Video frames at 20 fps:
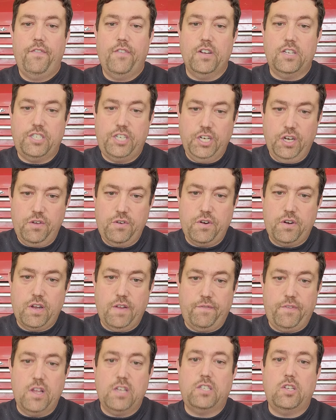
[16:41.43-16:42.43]
The children
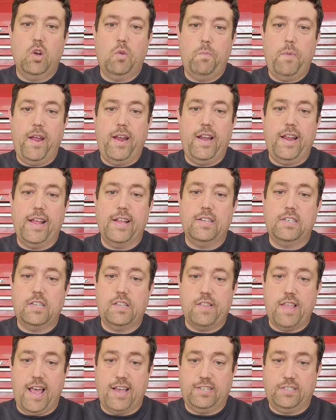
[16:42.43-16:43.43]
of
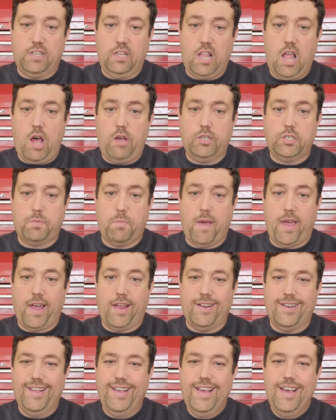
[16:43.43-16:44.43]
disobedience. That's the lost
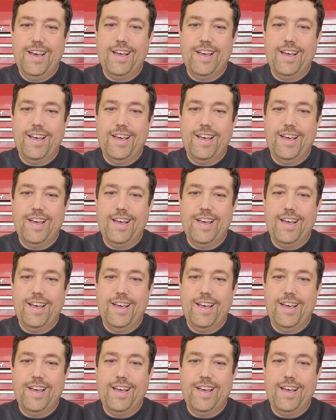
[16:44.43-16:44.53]
man.